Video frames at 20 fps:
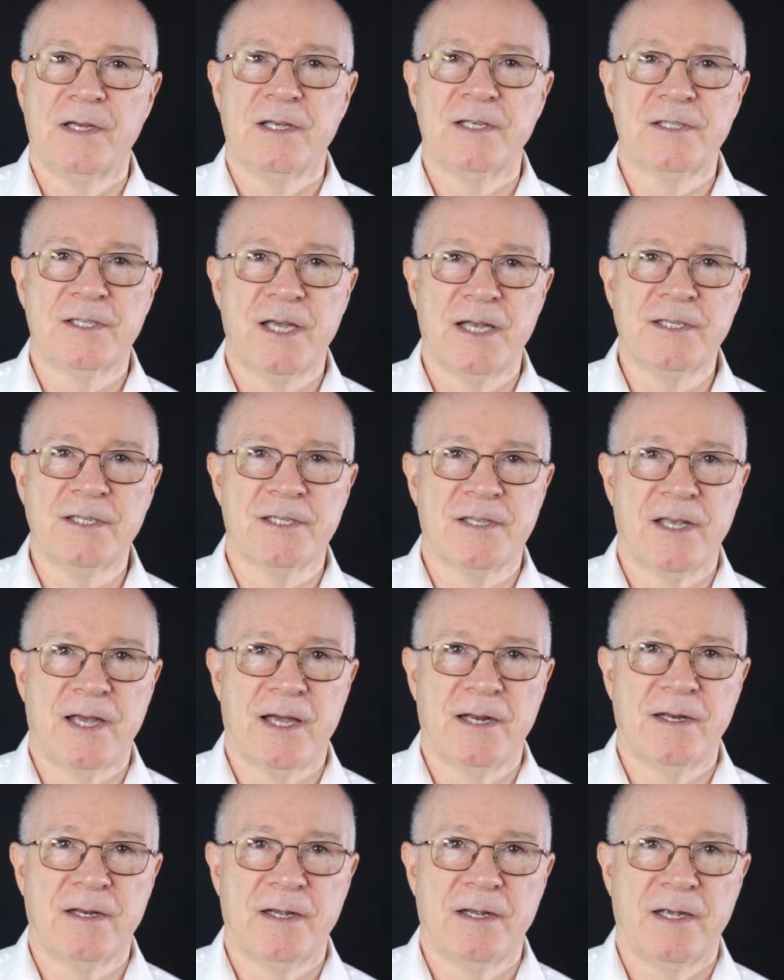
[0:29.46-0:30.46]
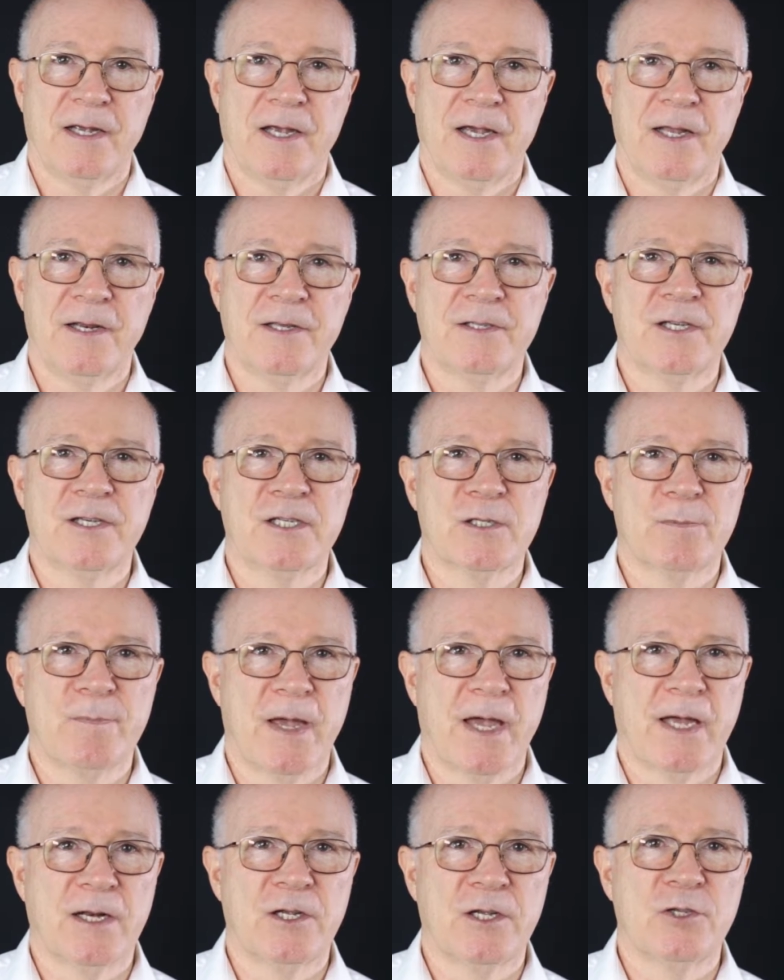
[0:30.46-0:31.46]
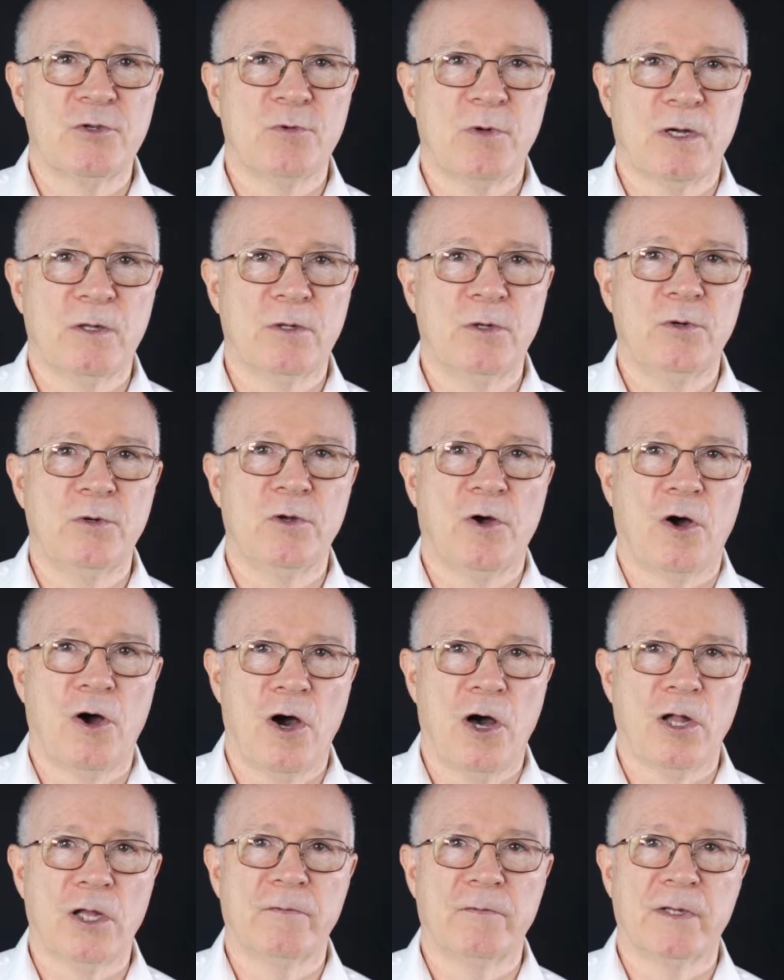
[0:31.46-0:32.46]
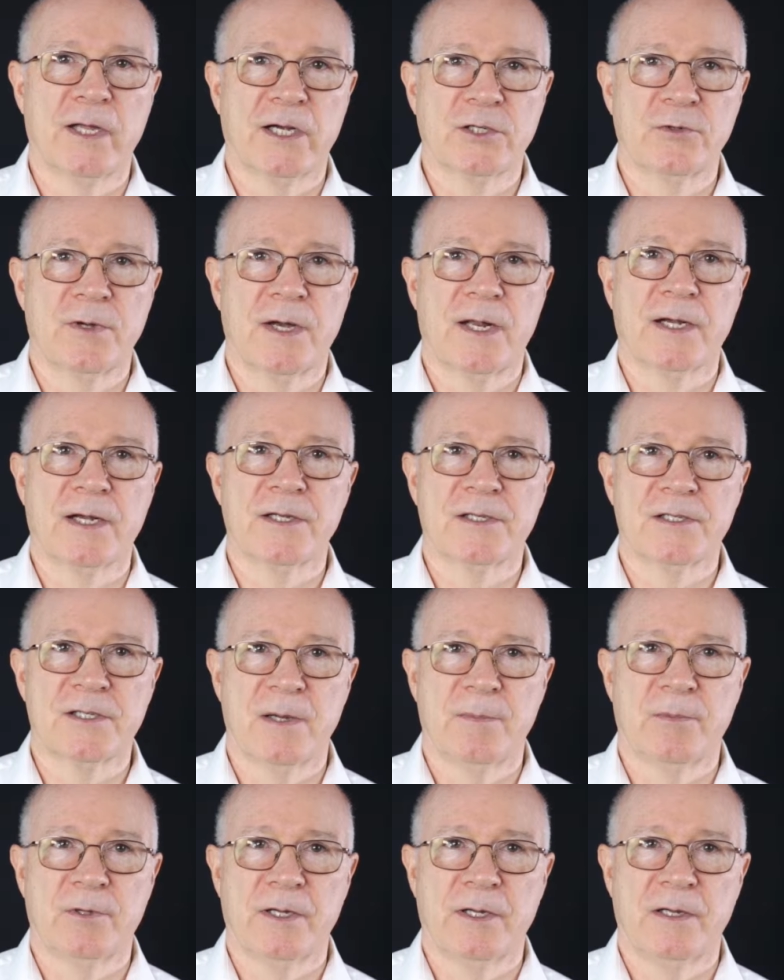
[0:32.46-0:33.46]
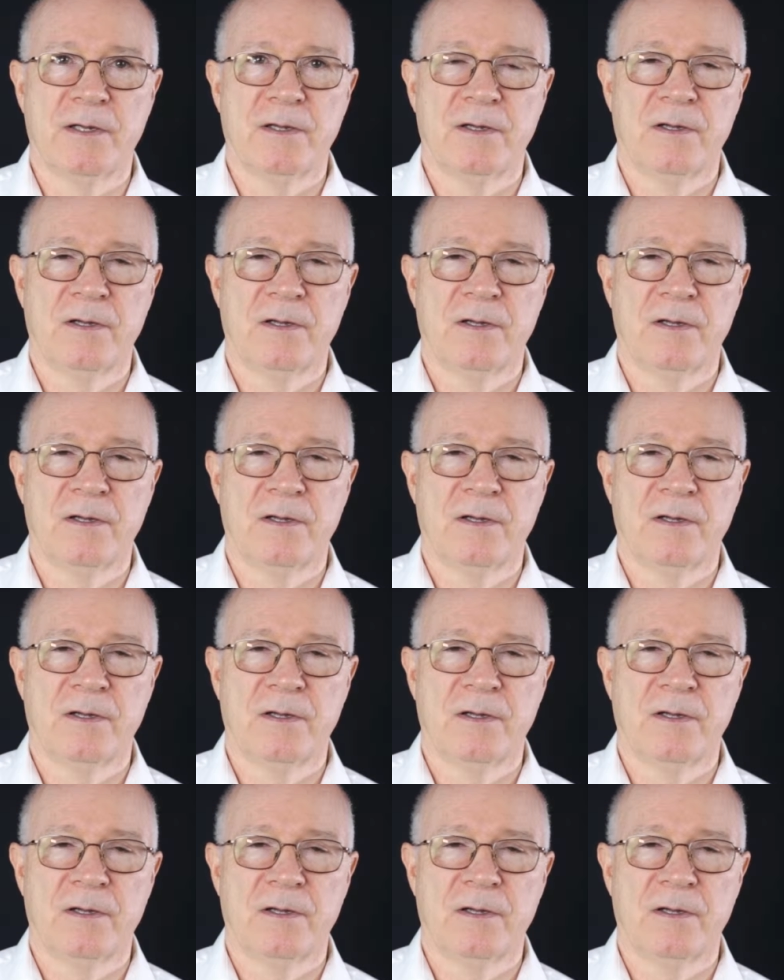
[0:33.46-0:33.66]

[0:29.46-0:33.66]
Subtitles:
Since then, it has expanded to include all of electronic assembly.